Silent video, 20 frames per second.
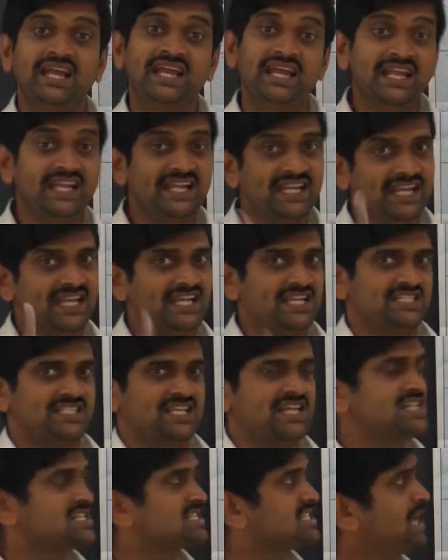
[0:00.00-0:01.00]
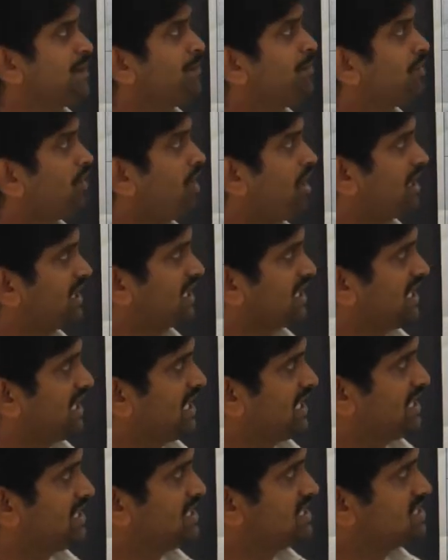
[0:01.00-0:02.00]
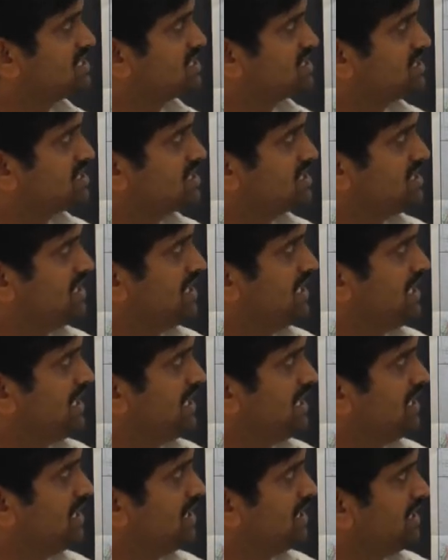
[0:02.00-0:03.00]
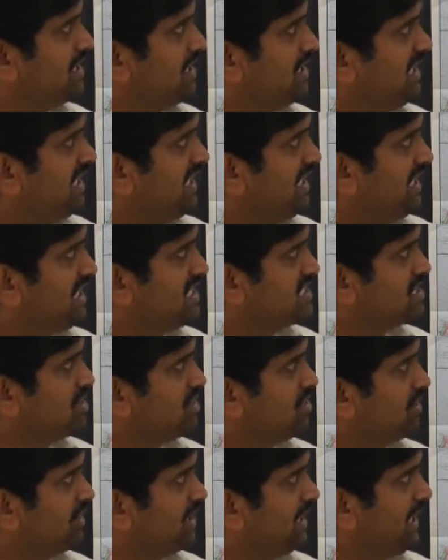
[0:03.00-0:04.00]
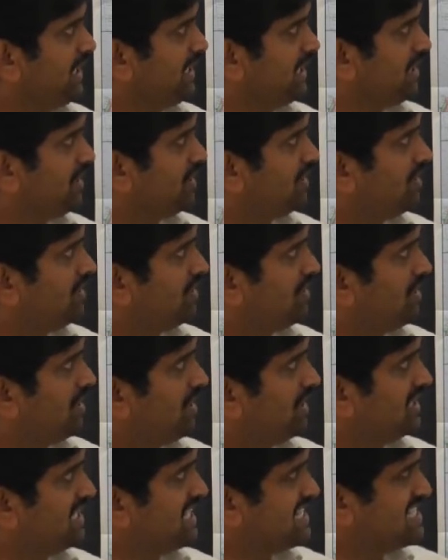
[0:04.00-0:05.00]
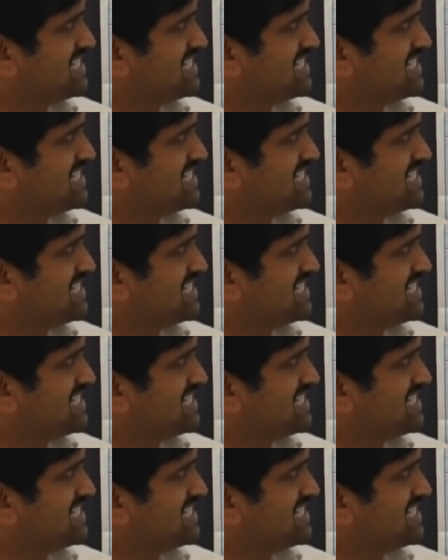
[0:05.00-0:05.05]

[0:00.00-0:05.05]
India is a subcontinent. See here, India is located on the